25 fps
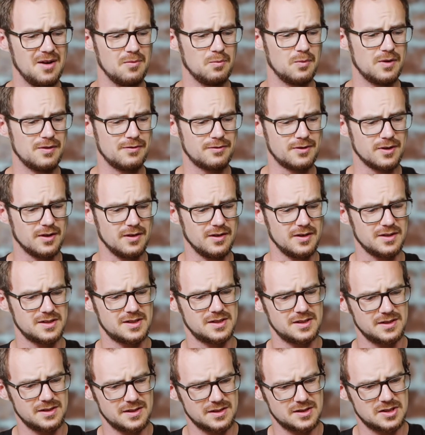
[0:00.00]
We've
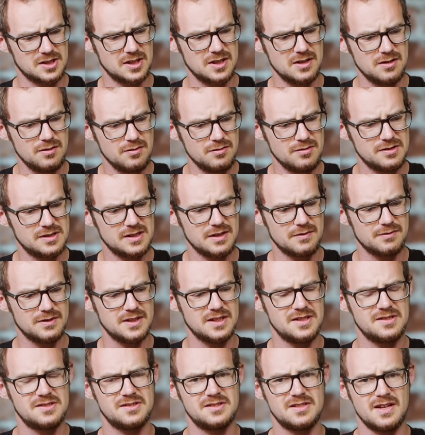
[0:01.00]
got
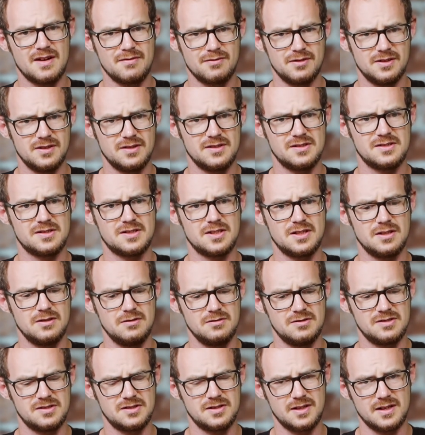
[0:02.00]
277s,
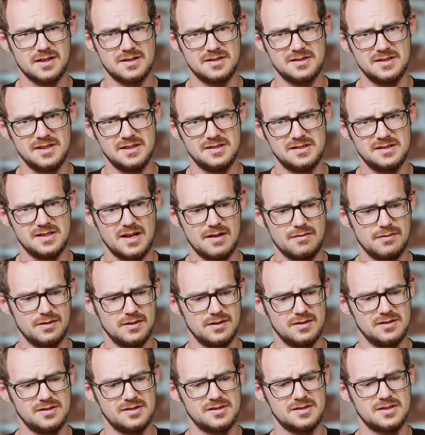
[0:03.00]

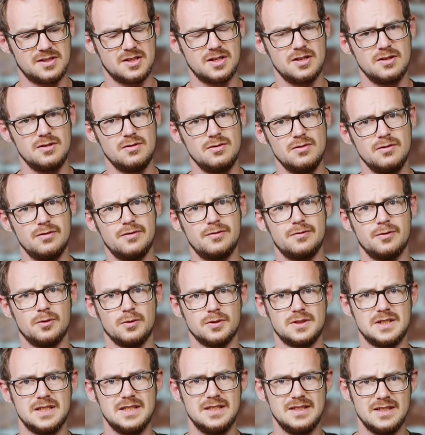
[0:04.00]
267s,
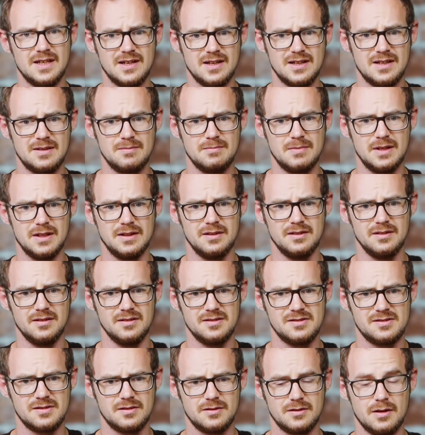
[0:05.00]

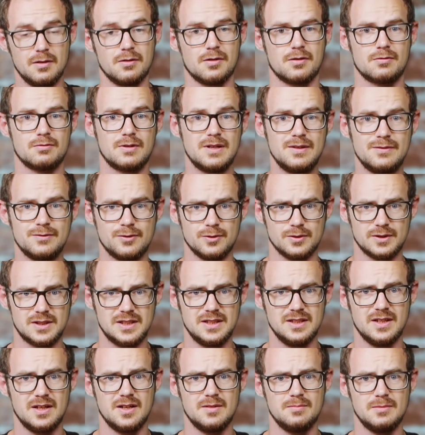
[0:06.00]

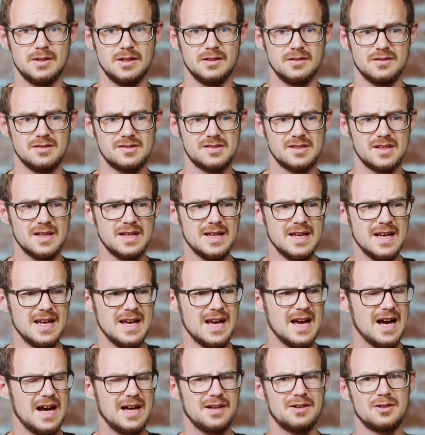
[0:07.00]
349mm,
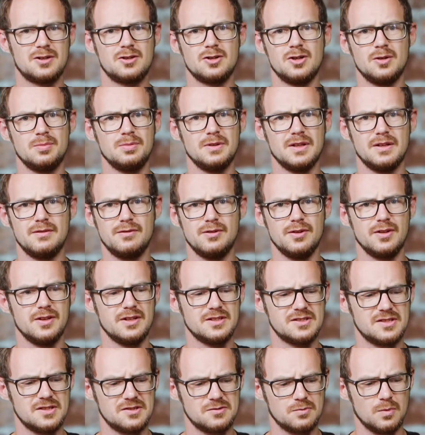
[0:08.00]
and a couple of
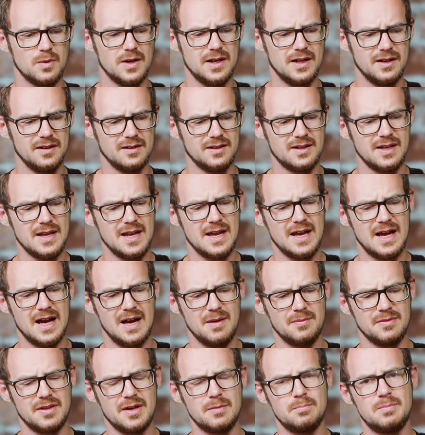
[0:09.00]
others as well.
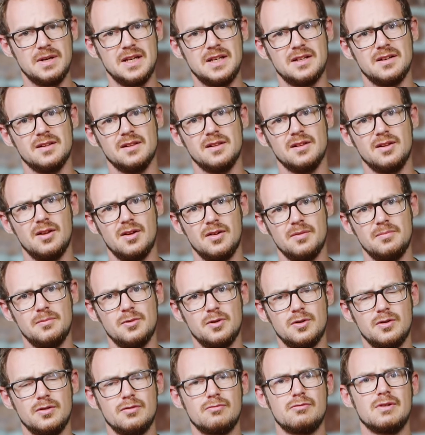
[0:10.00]
They've been a lot
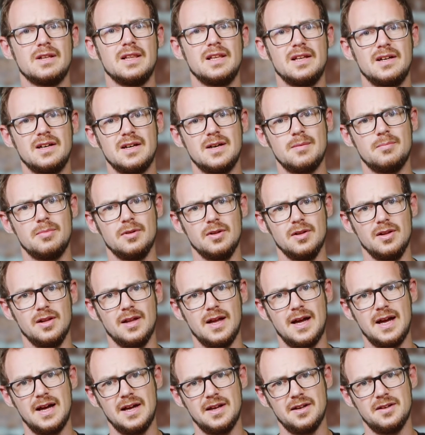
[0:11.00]
more
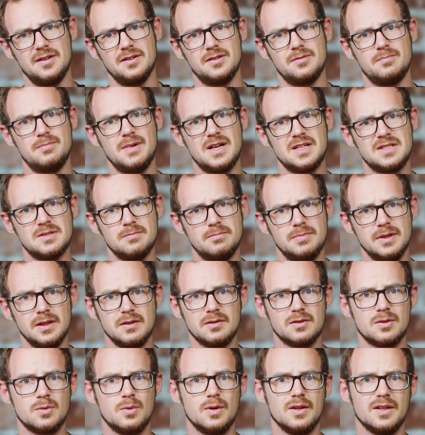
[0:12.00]
reliable and better
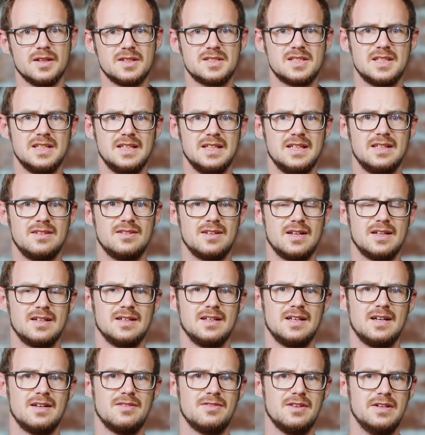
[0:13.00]
build quality than
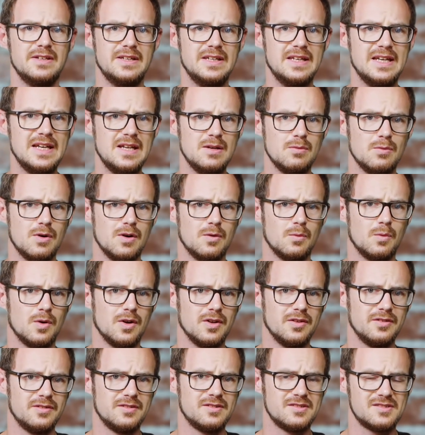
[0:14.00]
like the Neewer
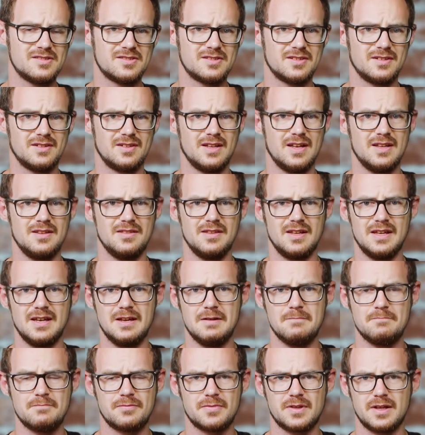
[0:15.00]
ones, than
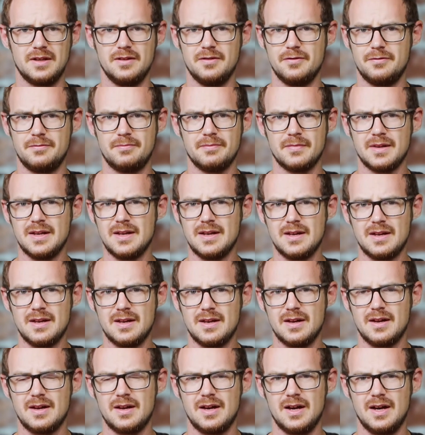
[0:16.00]
the kind of
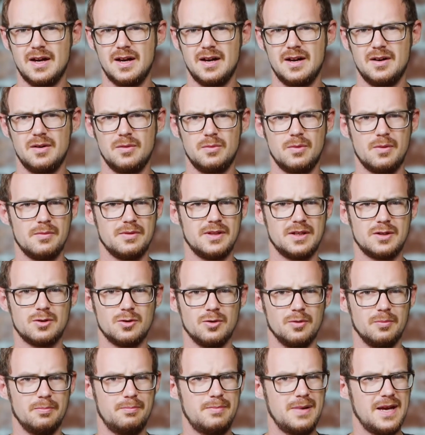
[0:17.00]
what were they
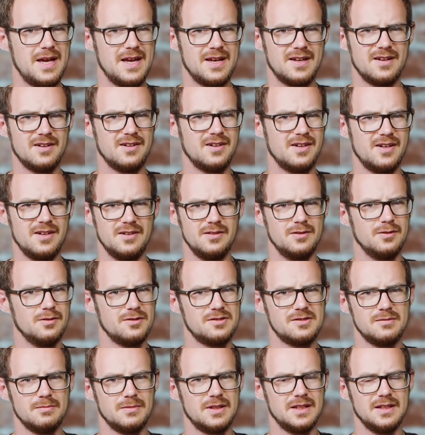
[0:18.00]
called, Pig Iron
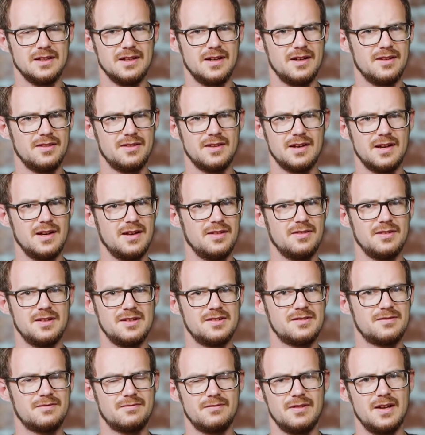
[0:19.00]
or something like that,
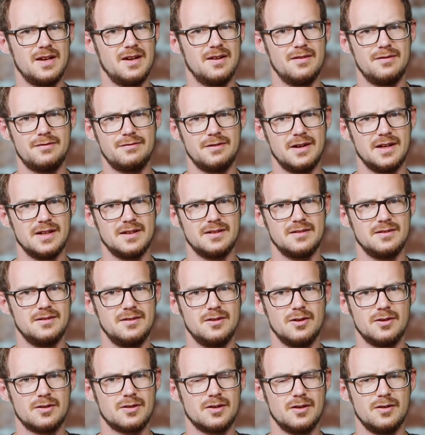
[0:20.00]
this fake
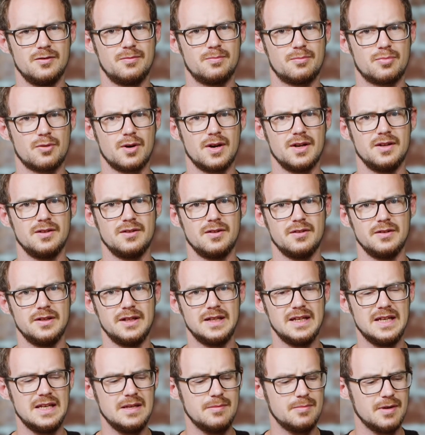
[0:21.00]
knockoff brand on
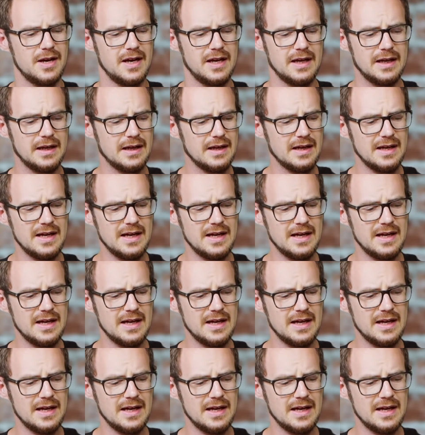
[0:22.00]
eBay.